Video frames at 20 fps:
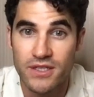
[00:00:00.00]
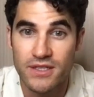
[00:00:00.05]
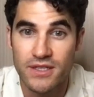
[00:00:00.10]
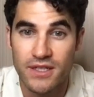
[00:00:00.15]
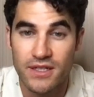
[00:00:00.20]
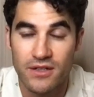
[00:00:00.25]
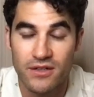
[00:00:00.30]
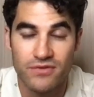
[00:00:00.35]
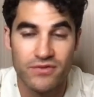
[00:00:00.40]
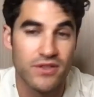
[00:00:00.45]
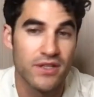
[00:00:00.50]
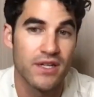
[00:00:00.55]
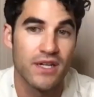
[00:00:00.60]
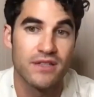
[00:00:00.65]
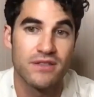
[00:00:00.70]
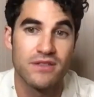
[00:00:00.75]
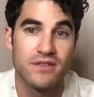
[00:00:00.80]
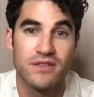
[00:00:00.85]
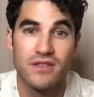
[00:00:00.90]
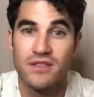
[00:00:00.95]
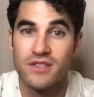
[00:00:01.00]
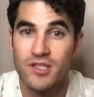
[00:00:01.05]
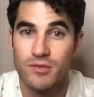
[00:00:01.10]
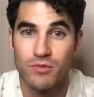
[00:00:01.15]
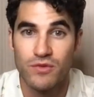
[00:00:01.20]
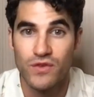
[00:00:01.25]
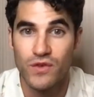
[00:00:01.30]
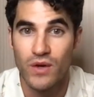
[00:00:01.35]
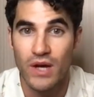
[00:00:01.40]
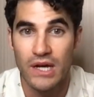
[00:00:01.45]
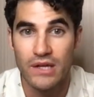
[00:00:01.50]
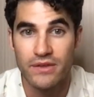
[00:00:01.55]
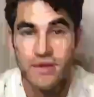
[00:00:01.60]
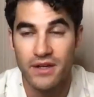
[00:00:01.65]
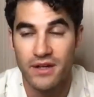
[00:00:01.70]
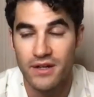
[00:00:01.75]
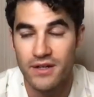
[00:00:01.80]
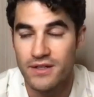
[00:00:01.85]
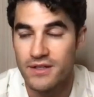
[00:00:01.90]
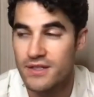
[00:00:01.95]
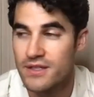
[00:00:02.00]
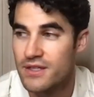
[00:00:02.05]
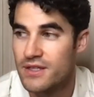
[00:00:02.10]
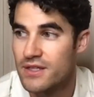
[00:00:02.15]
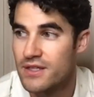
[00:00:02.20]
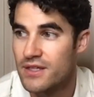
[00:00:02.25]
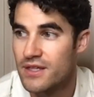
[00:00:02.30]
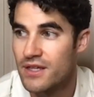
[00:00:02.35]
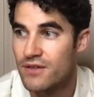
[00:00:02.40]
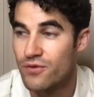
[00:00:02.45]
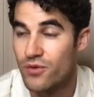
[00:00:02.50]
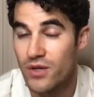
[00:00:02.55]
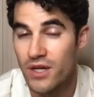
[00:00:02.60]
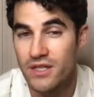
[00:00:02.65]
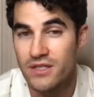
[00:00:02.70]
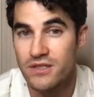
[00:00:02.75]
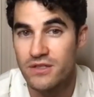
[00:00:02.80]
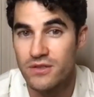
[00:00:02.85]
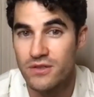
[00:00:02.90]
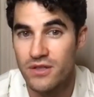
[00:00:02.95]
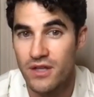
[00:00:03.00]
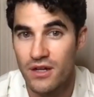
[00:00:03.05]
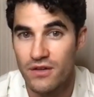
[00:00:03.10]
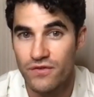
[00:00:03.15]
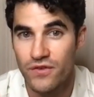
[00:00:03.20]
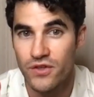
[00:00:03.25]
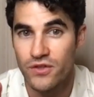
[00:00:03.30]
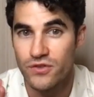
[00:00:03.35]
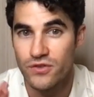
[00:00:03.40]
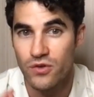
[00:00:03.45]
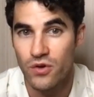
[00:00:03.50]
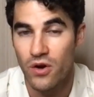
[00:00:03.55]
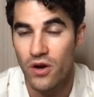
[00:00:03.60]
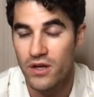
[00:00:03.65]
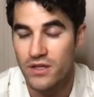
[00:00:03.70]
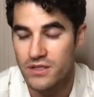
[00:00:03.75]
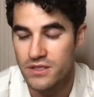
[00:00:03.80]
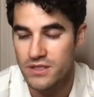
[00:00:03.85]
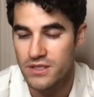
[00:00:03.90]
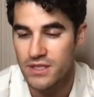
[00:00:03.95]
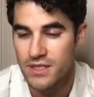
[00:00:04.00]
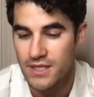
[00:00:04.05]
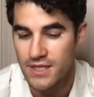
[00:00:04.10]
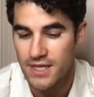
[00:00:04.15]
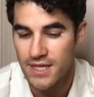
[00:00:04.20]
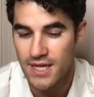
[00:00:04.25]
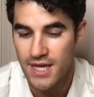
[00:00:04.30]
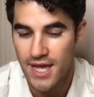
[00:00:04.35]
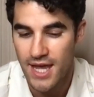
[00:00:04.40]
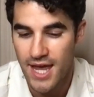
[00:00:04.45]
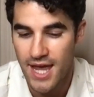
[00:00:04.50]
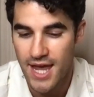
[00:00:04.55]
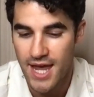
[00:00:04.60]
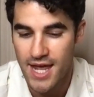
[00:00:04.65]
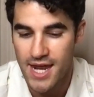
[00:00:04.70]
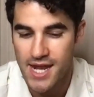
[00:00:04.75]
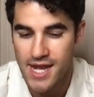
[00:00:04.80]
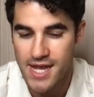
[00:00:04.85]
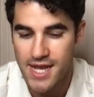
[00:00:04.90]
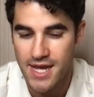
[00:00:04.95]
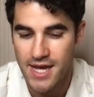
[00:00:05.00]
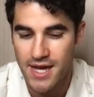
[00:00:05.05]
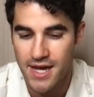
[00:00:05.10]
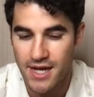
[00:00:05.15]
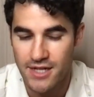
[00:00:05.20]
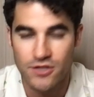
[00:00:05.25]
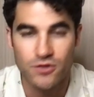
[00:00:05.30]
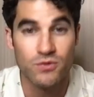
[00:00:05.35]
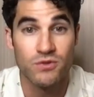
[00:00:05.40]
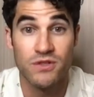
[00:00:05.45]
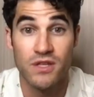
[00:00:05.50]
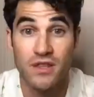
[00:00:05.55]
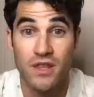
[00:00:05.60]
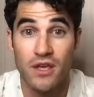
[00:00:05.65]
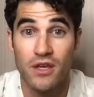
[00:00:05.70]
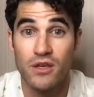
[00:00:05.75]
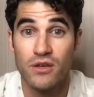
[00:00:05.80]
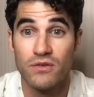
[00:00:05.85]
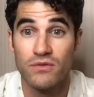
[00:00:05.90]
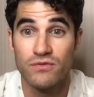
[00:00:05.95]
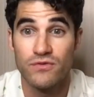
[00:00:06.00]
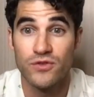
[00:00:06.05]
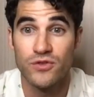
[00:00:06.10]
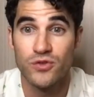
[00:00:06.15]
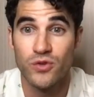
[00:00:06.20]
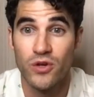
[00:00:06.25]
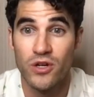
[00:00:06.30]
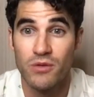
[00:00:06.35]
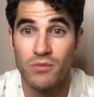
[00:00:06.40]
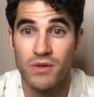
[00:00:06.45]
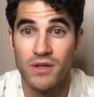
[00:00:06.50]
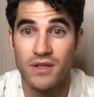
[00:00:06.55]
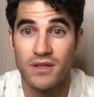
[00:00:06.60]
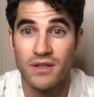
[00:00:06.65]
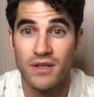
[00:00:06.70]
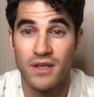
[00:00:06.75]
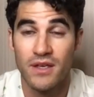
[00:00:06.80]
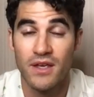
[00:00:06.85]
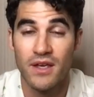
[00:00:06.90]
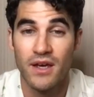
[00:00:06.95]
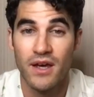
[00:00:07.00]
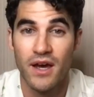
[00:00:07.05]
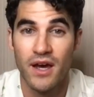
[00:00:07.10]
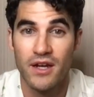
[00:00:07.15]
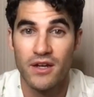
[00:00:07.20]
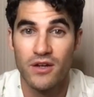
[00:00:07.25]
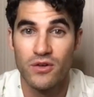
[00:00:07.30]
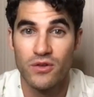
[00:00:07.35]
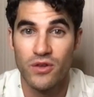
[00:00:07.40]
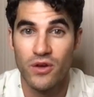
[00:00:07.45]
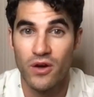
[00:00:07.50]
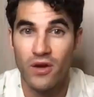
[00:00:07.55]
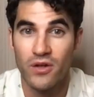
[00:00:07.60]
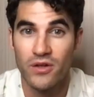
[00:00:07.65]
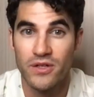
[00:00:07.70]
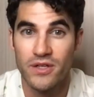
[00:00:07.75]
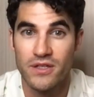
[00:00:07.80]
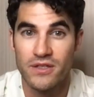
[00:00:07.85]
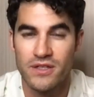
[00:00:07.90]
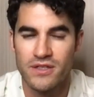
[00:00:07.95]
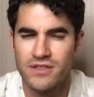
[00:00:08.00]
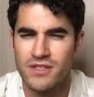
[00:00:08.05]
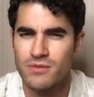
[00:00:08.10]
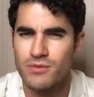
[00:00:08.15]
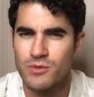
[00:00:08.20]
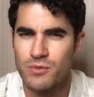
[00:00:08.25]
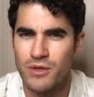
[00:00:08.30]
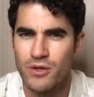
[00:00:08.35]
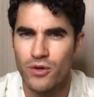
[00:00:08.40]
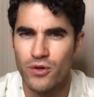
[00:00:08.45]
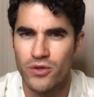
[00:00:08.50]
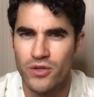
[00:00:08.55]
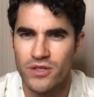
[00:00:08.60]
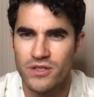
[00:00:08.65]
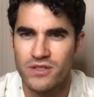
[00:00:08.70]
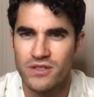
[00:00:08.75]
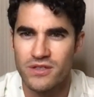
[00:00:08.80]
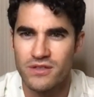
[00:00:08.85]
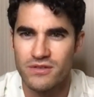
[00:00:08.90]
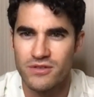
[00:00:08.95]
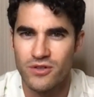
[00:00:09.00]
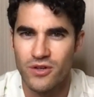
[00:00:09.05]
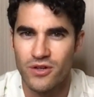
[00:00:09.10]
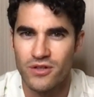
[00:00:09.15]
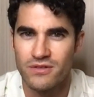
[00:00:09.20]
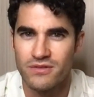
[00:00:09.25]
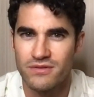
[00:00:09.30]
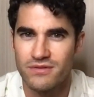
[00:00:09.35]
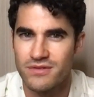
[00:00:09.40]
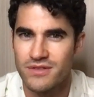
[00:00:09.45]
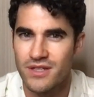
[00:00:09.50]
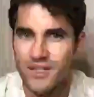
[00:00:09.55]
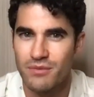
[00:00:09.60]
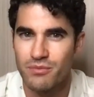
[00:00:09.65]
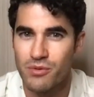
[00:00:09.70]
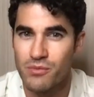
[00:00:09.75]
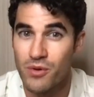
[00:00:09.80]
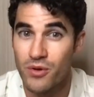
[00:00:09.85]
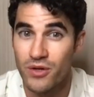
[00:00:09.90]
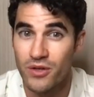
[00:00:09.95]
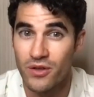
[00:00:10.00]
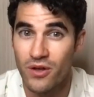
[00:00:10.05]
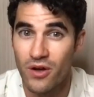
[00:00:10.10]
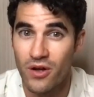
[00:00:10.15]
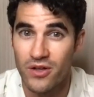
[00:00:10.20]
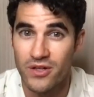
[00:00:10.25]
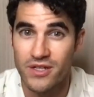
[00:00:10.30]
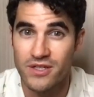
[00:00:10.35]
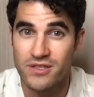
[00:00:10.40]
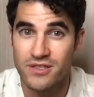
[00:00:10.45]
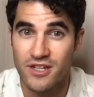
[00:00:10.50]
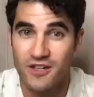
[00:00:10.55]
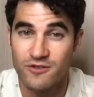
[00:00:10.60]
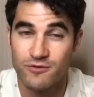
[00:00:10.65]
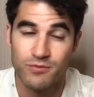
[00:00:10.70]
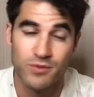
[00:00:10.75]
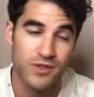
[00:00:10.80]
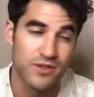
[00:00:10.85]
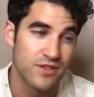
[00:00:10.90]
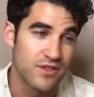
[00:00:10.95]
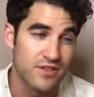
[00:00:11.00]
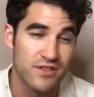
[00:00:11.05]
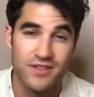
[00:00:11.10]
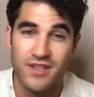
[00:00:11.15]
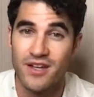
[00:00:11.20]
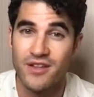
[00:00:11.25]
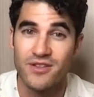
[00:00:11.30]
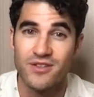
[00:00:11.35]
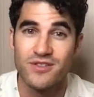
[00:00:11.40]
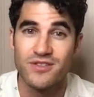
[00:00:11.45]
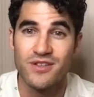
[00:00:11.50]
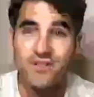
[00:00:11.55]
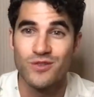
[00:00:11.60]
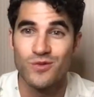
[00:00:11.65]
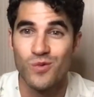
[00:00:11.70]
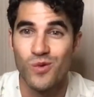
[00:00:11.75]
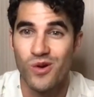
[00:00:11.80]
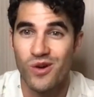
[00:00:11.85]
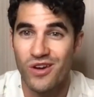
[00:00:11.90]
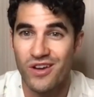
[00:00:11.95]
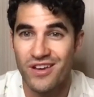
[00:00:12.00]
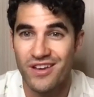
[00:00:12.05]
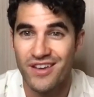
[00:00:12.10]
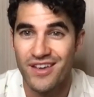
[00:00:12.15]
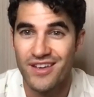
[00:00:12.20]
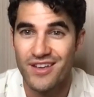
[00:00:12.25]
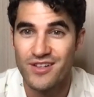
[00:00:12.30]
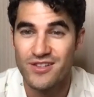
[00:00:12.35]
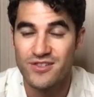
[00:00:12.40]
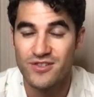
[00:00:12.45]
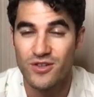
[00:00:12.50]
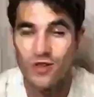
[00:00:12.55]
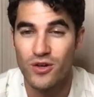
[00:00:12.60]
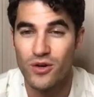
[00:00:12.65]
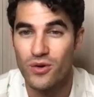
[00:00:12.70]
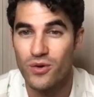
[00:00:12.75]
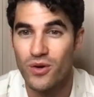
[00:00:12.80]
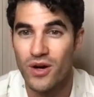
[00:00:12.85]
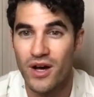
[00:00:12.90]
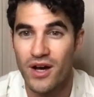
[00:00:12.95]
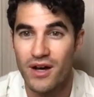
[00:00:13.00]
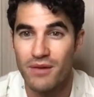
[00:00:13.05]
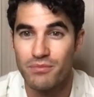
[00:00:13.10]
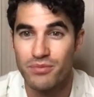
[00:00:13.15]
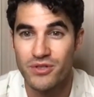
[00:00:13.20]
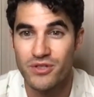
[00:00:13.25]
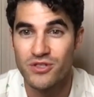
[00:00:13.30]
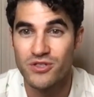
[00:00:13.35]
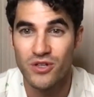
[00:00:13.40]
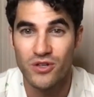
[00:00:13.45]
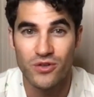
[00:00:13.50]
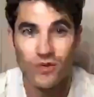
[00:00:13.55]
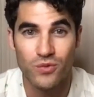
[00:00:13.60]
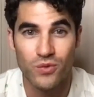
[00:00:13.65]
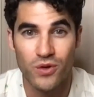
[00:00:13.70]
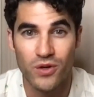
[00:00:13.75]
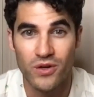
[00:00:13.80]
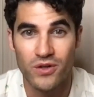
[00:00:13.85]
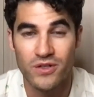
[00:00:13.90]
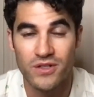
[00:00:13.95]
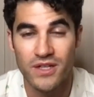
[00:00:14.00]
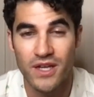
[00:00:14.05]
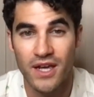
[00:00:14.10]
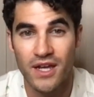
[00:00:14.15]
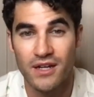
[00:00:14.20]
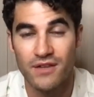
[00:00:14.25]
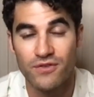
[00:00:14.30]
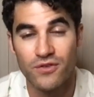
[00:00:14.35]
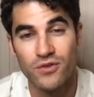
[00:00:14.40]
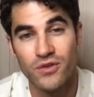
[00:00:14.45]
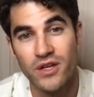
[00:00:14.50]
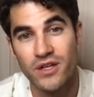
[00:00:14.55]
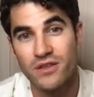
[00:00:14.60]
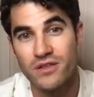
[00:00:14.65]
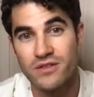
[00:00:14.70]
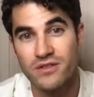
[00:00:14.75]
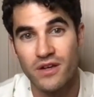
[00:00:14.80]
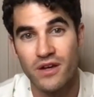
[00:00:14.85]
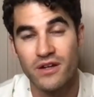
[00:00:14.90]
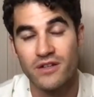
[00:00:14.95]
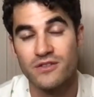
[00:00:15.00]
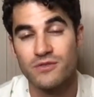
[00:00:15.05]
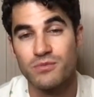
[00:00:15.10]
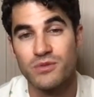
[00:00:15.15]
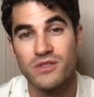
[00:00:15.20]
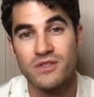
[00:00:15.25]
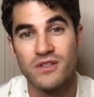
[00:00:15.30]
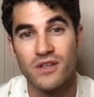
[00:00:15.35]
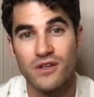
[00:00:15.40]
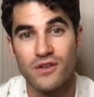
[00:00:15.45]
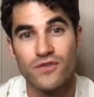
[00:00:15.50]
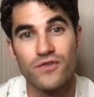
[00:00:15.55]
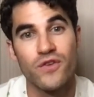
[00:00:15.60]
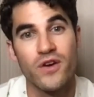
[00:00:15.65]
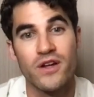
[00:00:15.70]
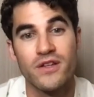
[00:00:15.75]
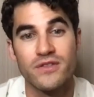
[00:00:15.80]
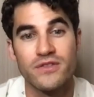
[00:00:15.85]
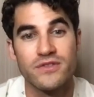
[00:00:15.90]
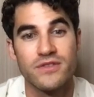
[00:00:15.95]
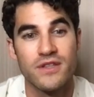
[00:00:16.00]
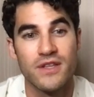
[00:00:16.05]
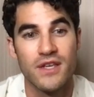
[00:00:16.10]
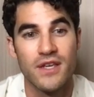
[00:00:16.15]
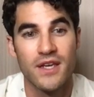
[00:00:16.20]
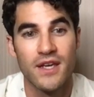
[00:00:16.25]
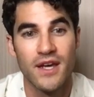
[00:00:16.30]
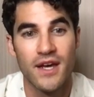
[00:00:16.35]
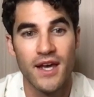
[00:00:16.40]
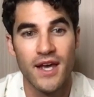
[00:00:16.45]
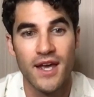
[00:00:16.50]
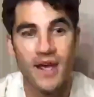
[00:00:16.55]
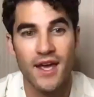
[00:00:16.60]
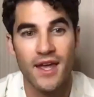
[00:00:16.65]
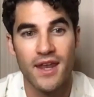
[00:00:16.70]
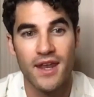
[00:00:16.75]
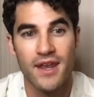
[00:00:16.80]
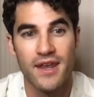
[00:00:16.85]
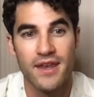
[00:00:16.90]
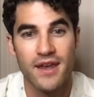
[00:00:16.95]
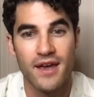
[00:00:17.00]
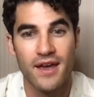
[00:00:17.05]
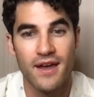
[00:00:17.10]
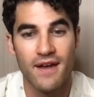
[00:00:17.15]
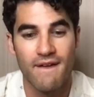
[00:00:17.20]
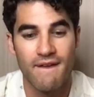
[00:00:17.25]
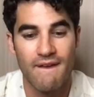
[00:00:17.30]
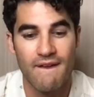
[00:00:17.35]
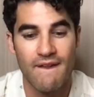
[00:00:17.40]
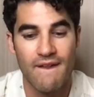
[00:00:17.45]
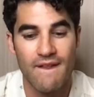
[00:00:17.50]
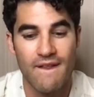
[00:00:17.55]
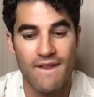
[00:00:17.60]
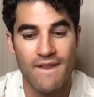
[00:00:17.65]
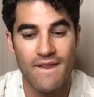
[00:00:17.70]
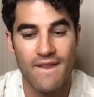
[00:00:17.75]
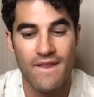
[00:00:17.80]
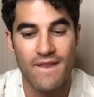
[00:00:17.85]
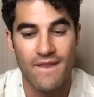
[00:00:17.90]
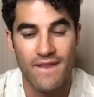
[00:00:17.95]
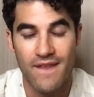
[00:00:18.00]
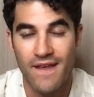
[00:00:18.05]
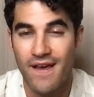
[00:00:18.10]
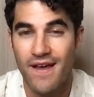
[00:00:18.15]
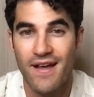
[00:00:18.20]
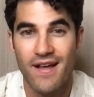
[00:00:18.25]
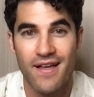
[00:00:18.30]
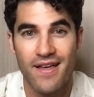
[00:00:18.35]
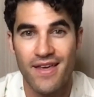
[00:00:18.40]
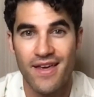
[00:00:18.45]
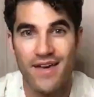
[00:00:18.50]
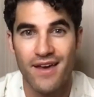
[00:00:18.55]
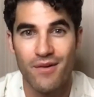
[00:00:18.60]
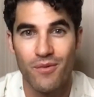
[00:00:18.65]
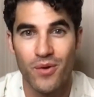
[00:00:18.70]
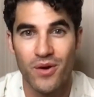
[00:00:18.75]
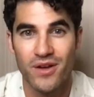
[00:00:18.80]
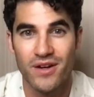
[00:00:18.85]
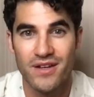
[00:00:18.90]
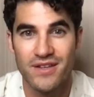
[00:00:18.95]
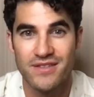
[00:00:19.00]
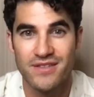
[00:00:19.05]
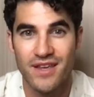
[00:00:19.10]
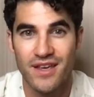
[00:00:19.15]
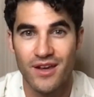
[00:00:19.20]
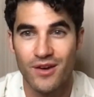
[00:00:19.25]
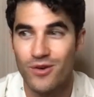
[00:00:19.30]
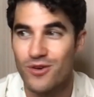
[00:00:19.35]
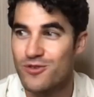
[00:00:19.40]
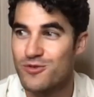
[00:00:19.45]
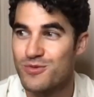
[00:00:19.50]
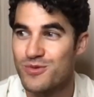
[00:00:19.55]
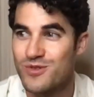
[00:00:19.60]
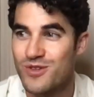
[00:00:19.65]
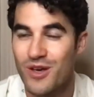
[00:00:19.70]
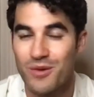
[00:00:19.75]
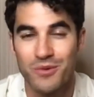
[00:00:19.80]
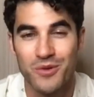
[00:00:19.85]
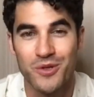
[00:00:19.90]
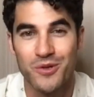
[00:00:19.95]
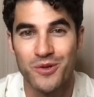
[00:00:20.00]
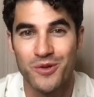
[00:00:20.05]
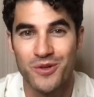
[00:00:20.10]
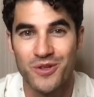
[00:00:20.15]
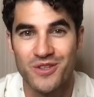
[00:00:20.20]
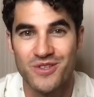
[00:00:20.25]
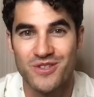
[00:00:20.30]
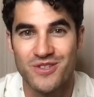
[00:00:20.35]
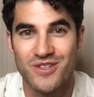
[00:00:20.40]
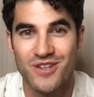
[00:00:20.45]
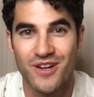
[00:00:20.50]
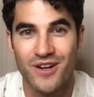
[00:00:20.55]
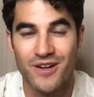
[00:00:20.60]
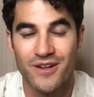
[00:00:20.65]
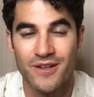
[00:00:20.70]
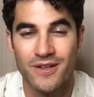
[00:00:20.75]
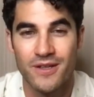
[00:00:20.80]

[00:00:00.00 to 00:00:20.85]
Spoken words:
and hopefully I get to see some of you out there. If we get to do that, fingers crossed. And I just want to say thank you for joining me. I know the holiday, it seems a bit early to start promoting holiday stuff, but this is how these things work. So please share the word, and if you like the songs, please tell your friends. And yeah, what can I say? Christmas is coming a little early this year.